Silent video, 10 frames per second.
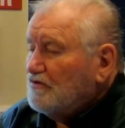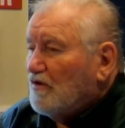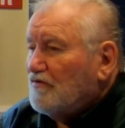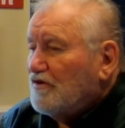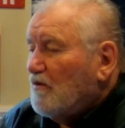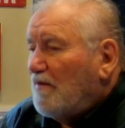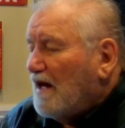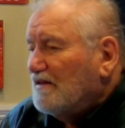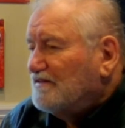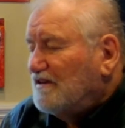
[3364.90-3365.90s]
But
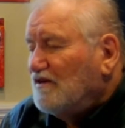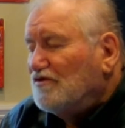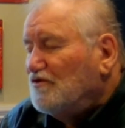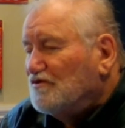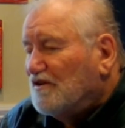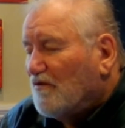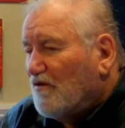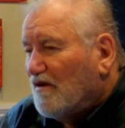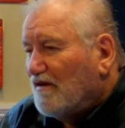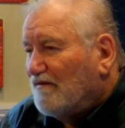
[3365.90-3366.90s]
Palestinian. You used that
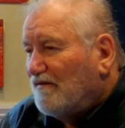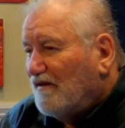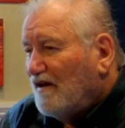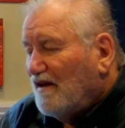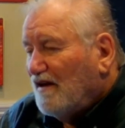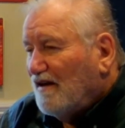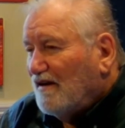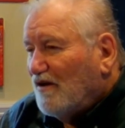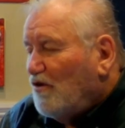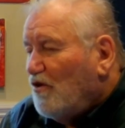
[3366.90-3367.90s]
word.
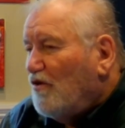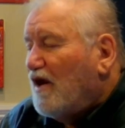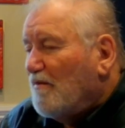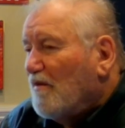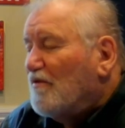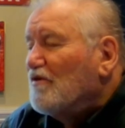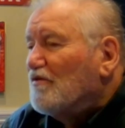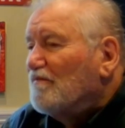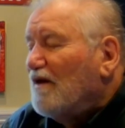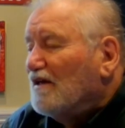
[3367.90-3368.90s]
Who came up with the
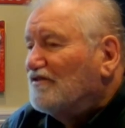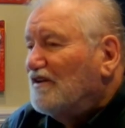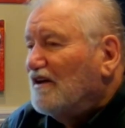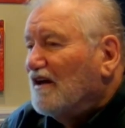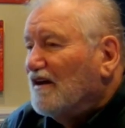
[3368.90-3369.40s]
word Palestinian?